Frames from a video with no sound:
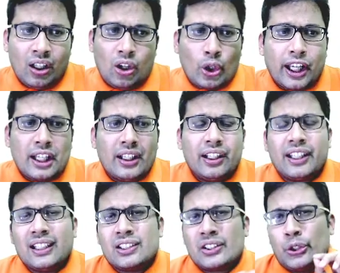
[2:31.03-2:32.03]
okay it
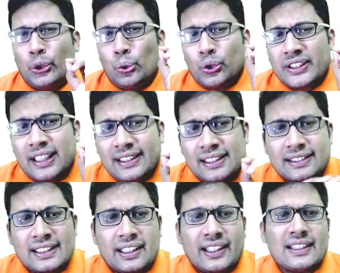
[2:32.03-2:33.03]
is used as
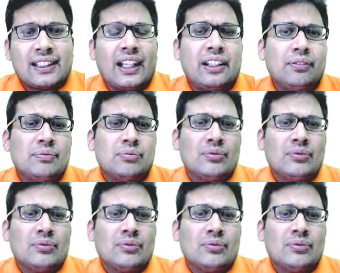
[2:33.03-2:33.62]
insecticide